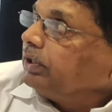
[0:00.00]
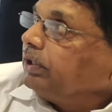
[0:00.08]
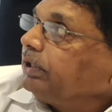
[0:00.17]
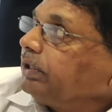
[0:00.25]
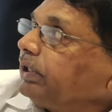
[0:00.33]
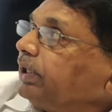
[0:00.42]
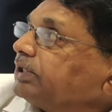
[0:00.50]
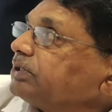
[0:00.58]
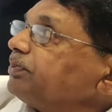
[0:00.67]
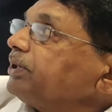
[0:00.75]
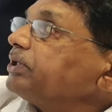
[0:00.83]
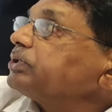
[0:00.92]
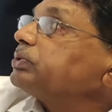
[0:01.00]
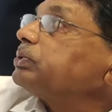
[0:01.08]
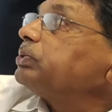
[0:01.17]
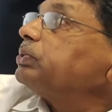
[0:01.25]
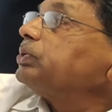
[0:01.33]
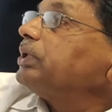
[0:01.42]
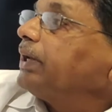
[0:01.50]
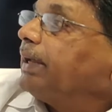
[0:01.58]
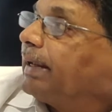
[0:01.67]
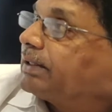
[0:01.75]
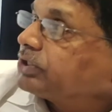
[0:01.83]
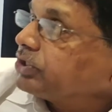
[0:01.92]
It takes place through the
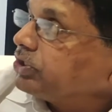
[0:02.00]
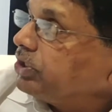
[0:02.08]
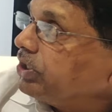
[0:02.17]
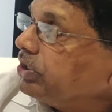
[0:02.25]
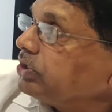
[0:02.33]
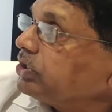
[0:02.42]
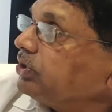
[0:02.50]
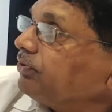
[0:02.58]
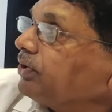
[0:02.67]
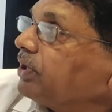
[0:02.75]
exchange of